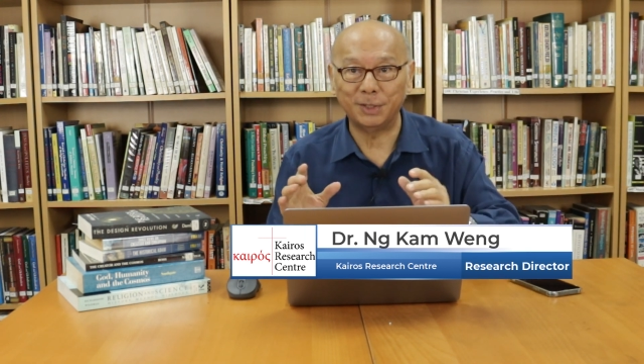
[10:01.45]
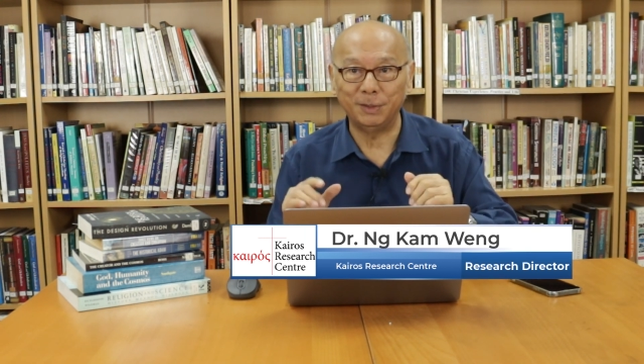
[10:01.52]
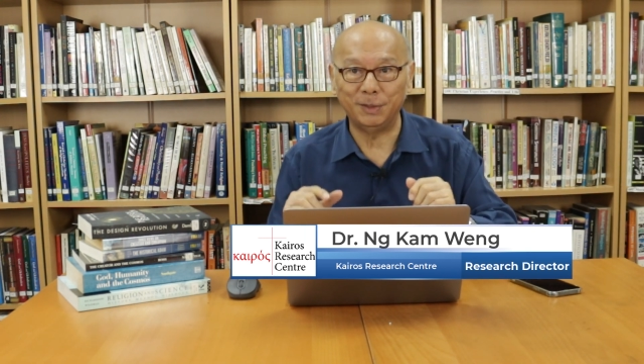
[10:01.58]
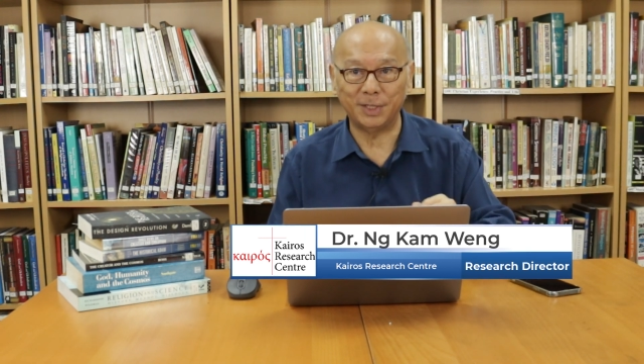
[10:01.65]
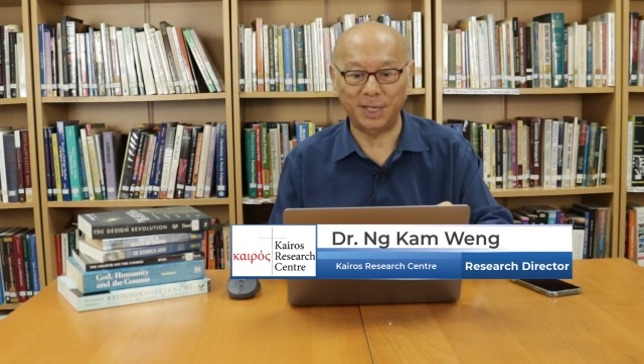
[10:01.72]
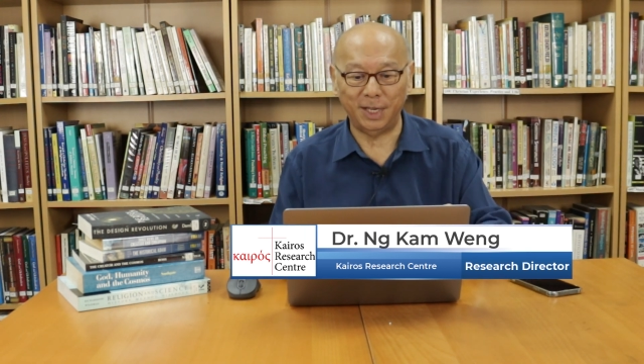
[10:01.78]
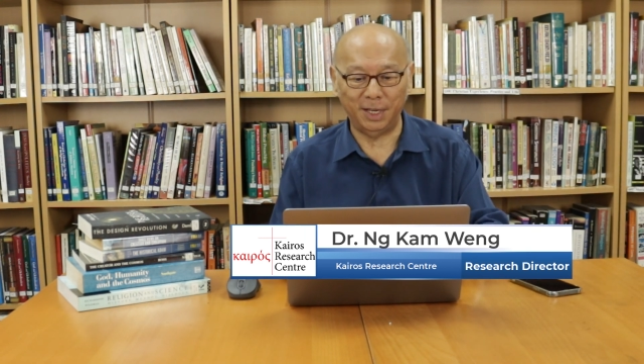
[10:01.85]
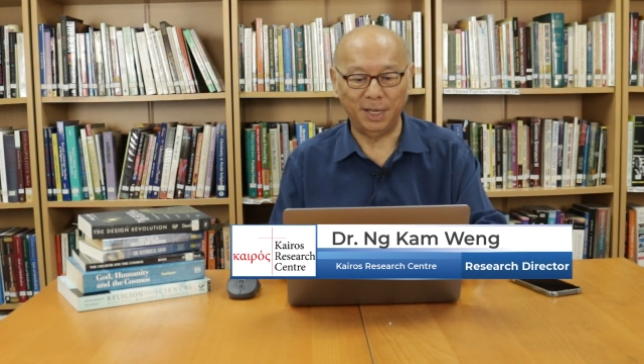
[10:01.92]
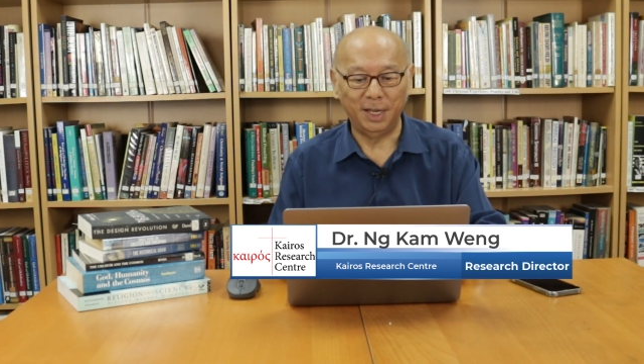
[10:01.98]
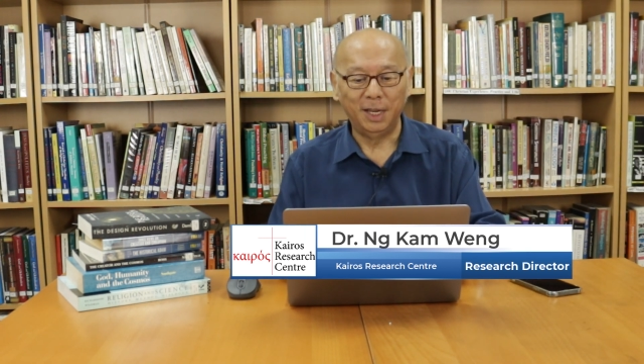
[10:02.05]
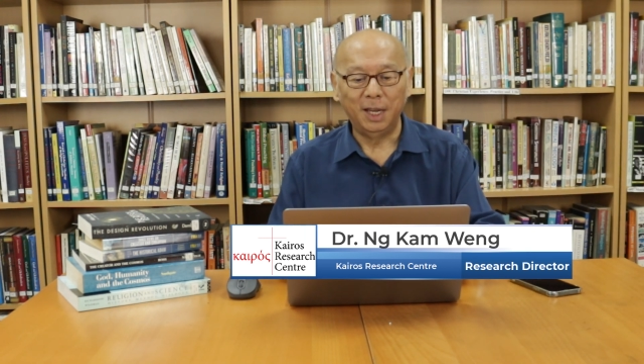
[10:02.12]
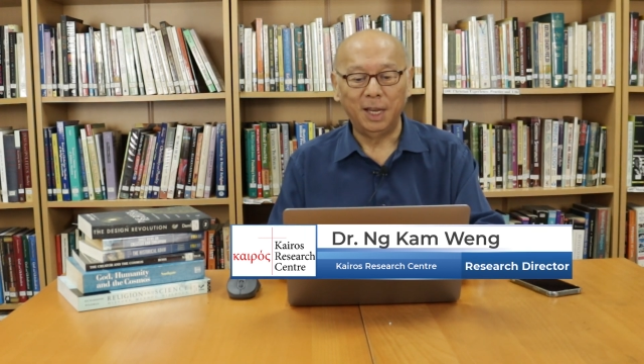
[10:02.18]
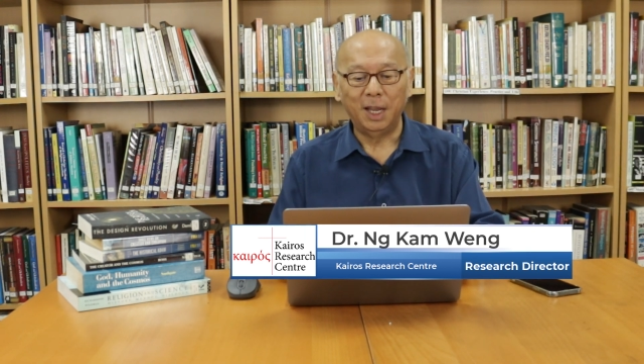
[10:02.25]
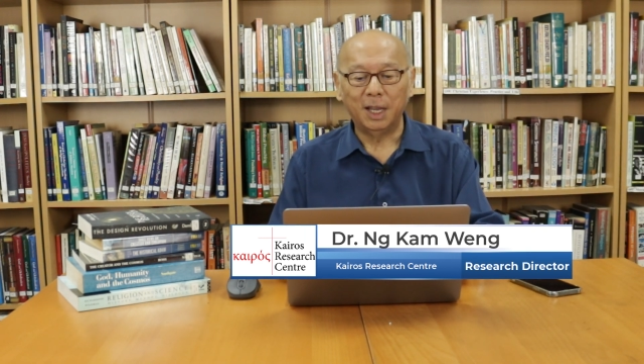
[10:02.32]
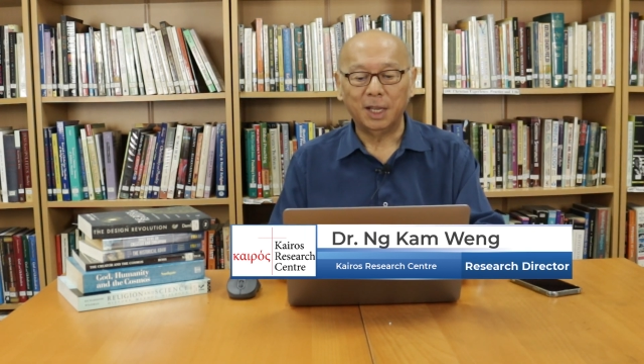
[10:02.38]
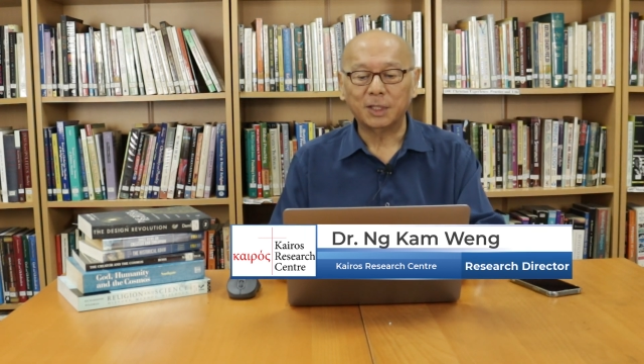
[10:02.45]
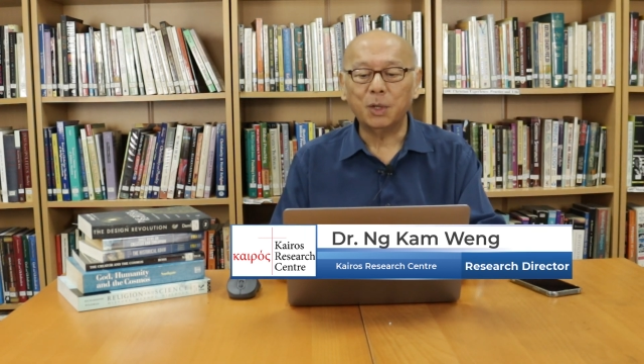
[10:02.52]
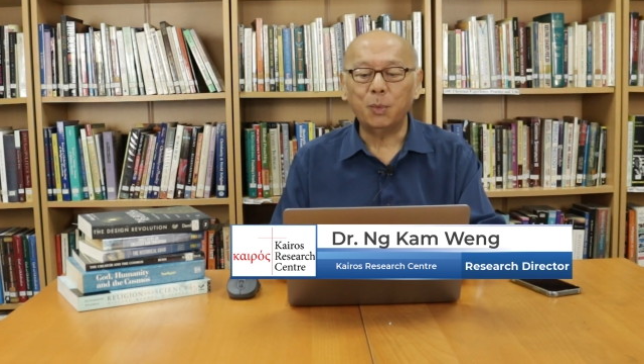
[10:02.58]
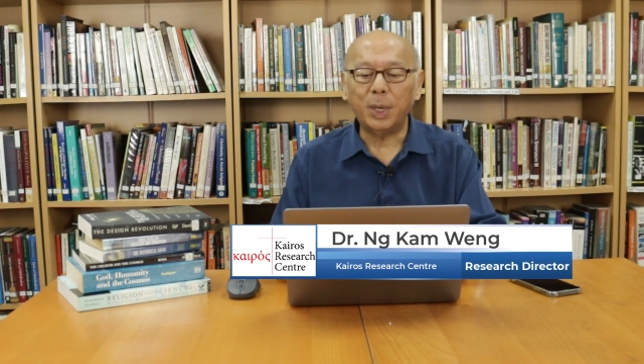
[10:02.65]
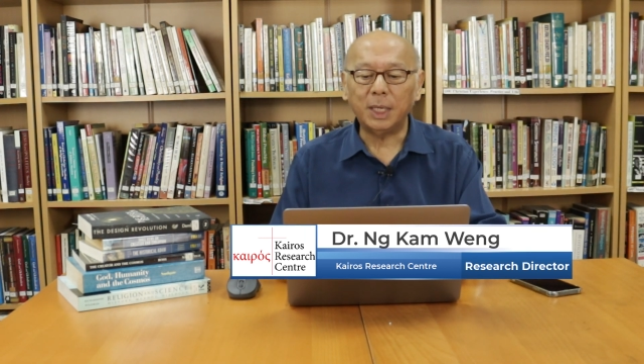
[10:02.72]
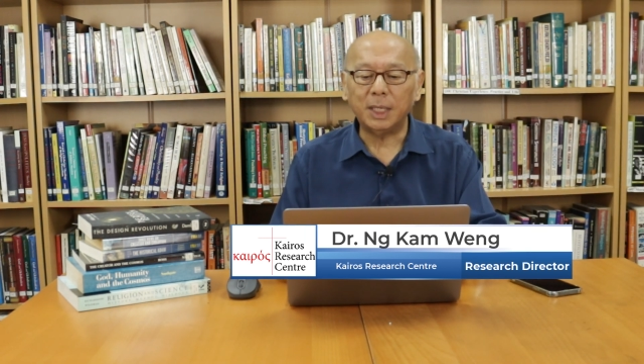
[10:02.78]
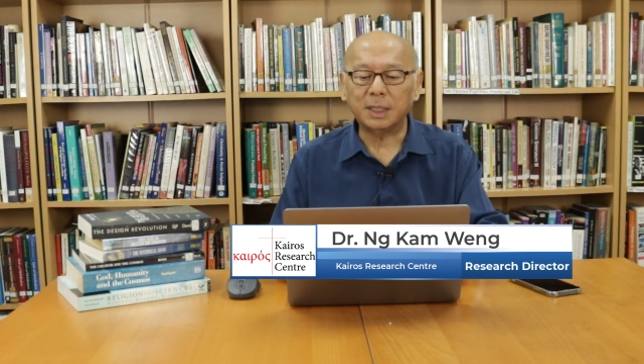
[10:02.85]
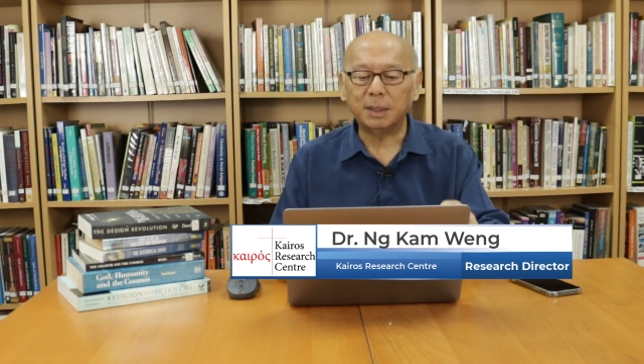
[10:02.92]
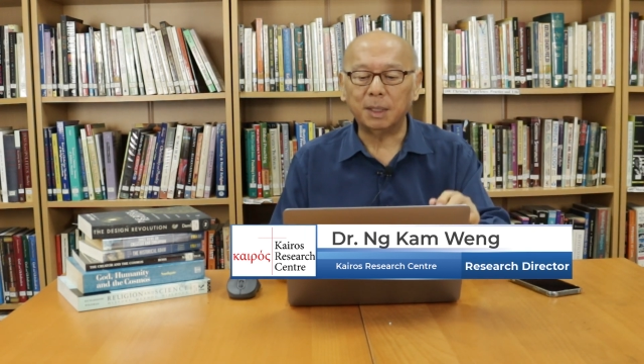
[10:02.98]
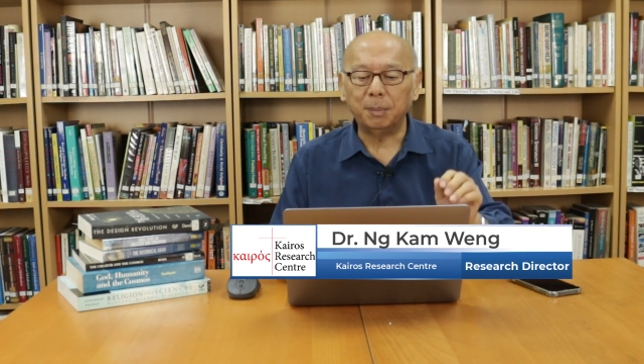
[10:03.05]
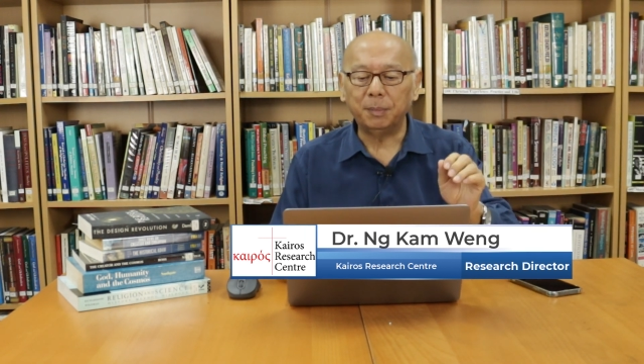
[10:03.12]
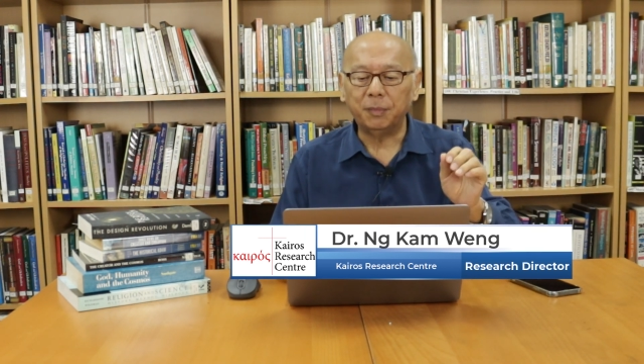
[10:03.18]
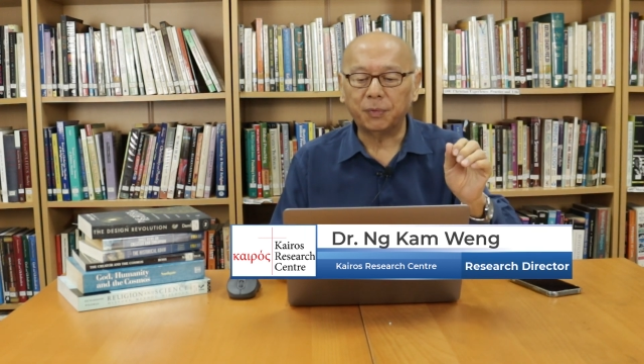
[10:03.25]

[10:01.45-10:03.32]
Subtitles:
so to say. So what is